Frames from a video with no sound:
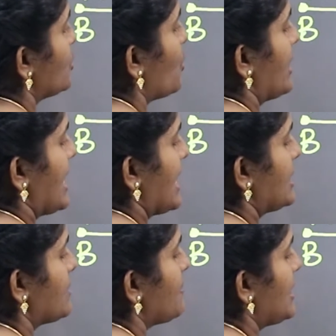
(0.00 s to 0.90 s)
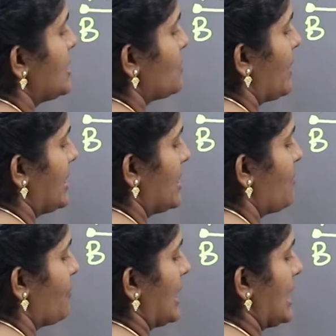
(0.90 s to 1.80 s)
So, x by
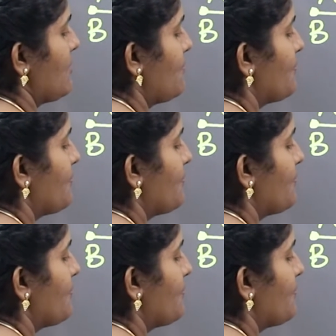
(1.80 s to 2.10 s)
25